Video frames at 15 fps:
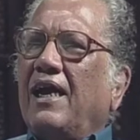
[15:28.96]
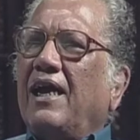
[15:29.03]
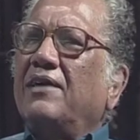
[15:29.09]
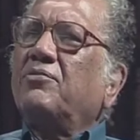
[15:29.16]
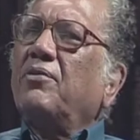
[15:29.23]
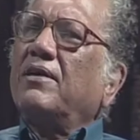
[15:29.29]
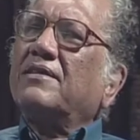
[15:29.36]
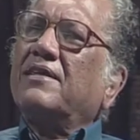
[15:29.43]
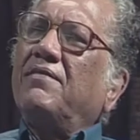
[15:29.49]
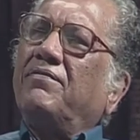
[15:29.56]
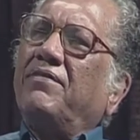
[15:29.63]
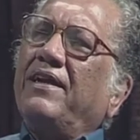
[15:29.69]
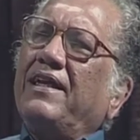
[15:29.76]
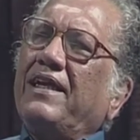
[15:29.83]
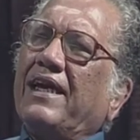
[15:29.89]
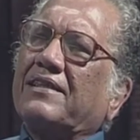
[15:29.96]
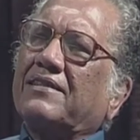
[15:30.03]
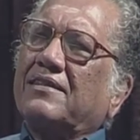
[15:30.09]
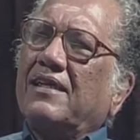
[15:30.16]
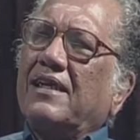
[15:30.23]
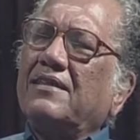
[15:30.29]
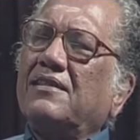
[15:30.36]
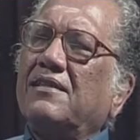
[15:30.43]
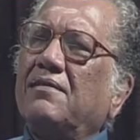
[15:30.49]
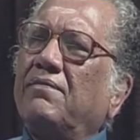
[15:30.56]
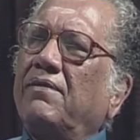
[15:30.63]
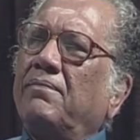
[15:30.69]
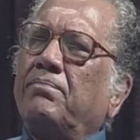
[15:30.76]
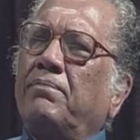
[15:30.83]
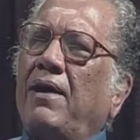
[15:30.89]
It was a very extensive
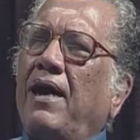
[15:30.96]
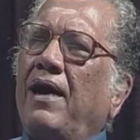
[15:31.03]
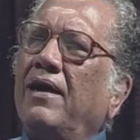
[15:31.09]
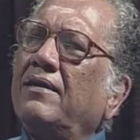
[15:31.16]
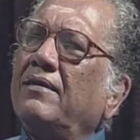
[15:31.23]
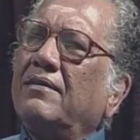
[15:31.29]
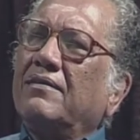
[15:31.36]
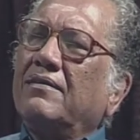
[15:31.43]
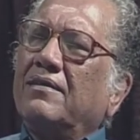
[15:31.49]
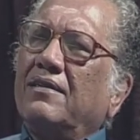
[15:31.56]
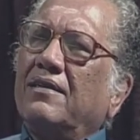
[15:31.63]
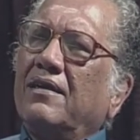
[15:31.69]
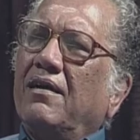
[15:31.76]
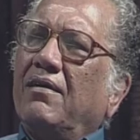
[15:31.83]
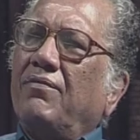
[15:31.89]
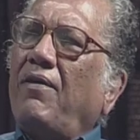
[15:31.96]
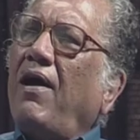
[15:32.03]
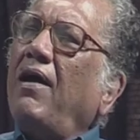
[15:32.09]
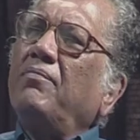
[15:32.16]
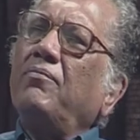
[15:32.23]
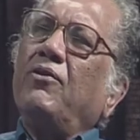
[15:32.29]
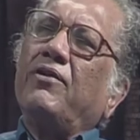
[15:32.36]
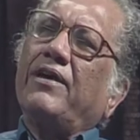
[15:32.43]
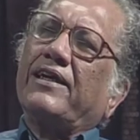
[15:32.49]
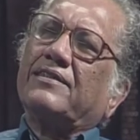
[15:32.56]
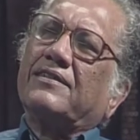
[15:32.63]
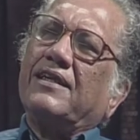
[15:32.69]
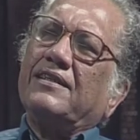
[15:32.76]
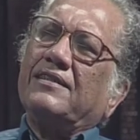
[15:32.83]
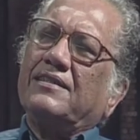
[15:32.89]
empire, far more
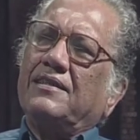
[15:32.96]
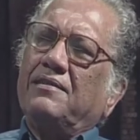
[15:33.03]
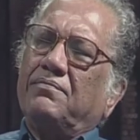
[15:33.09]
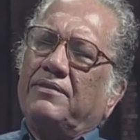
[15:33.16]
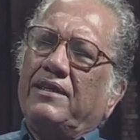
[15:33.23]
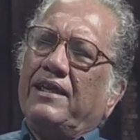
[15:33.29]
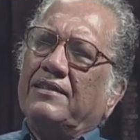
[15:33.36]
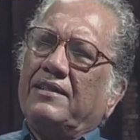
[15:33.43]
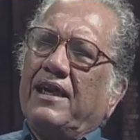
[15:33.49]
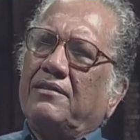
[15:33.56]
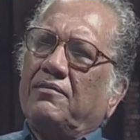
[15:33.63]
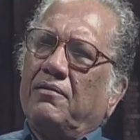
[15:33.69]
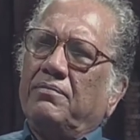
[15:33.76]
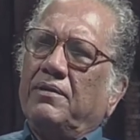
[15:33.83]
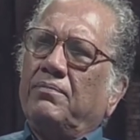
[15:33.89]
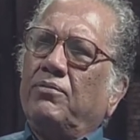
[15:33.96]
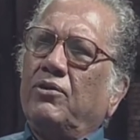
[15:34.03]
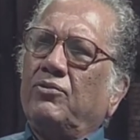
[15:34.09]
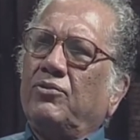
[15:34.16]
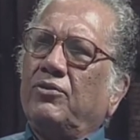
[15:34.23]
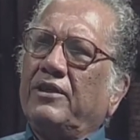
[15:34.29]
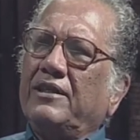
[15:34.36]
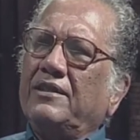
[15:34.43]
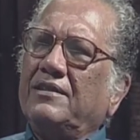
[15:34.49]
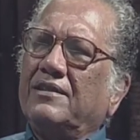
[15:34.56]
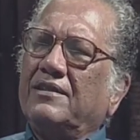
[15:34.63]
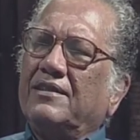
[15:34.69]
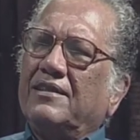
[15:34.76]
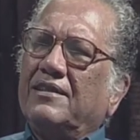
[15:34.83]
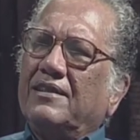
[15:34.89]
extensive than that of the
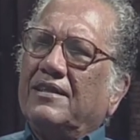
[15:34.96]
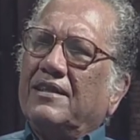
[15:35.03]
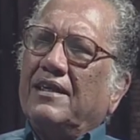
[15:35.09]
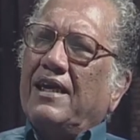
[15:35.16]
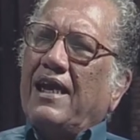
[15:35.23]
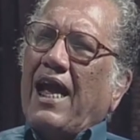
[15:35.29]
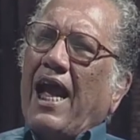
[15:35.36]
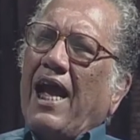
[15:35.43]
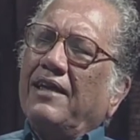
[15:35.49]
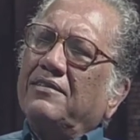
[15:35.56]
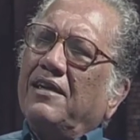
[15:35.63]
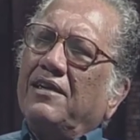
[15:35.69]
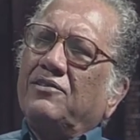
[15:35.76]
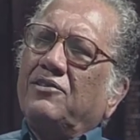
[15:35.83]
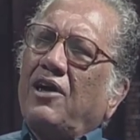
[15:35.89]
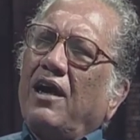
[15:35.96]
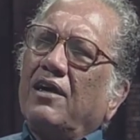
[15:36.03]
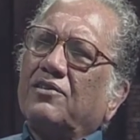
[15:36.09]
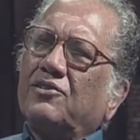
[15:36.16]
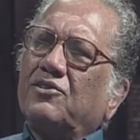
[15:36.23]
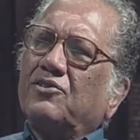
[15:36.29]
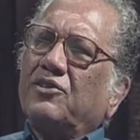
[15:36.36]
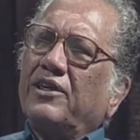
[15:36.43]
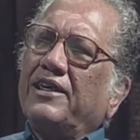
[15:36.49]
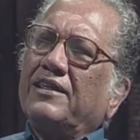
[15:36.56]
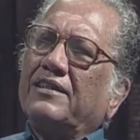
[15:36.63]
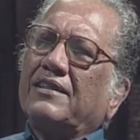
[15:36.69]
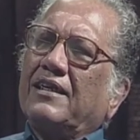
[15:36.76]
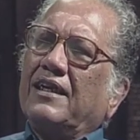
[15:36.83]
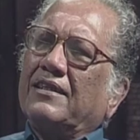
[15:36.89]
Portuguese, and the Dutch
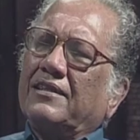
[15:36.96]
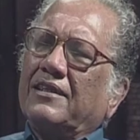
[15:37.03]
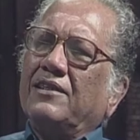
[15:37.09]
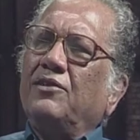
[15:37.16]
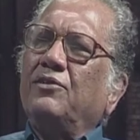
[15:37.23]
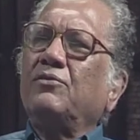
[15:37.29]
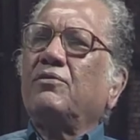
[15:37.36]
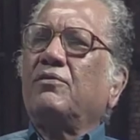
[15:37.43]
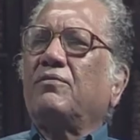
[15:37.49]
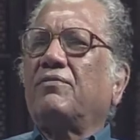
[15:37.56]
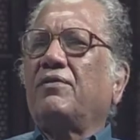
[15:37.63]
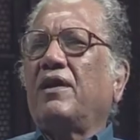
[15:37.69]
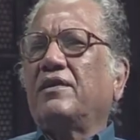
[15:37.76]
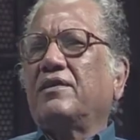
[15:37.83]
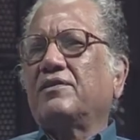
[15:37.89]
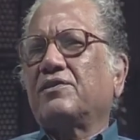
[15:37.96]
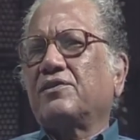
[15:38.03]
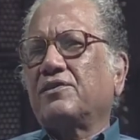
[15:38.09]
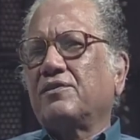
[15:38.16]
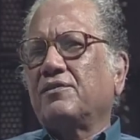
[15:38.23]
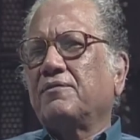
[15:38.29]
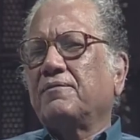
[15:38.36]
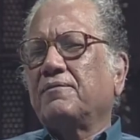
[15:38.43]
trade continued to flourish.